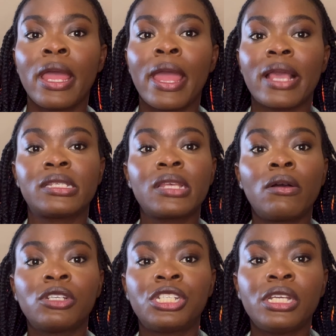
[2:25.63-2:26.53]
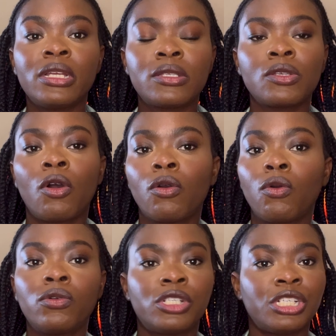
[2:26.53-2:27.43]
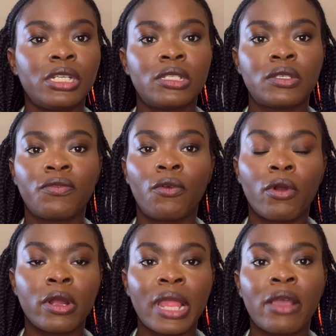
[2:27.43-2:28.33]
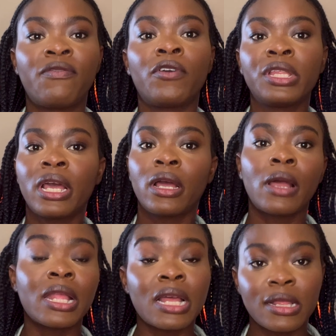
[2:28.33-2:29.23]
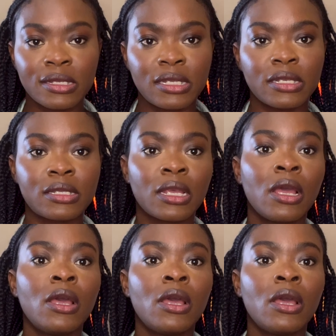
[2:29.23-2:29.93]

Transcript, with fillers: Excel sheets or Google Sheets for further analysis.